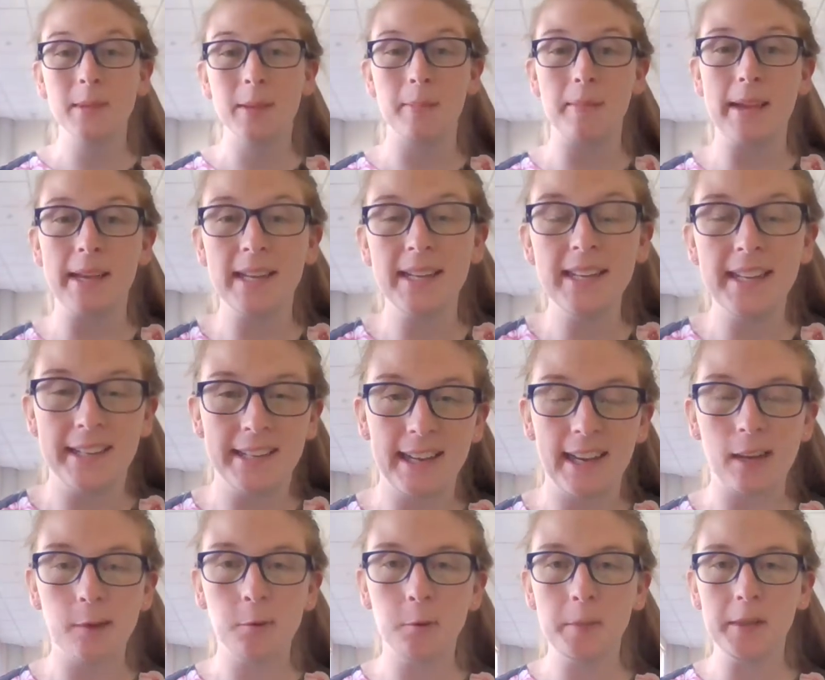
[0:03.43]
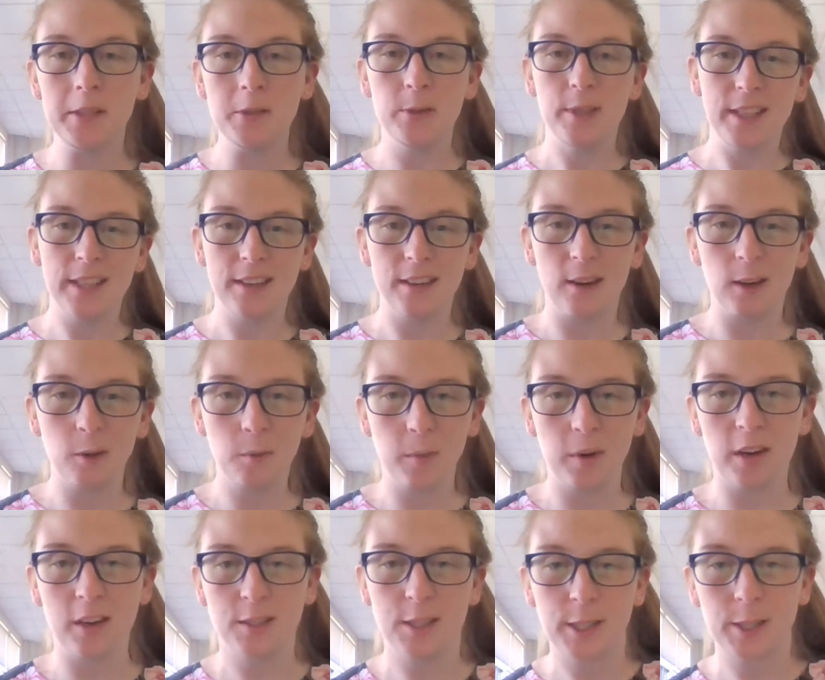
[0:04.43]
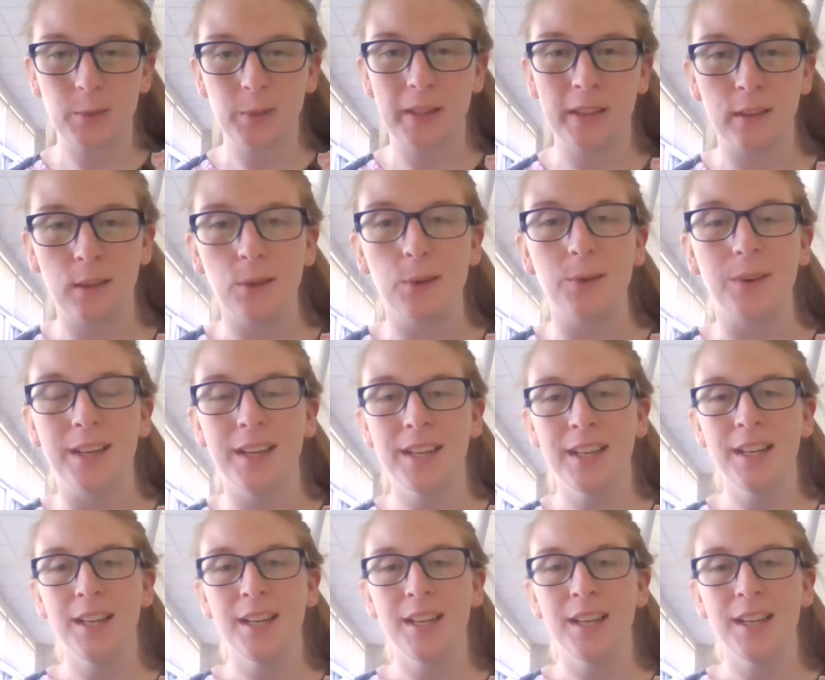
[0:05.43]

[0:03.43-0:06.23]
McMahon and I will be doing an art project with you.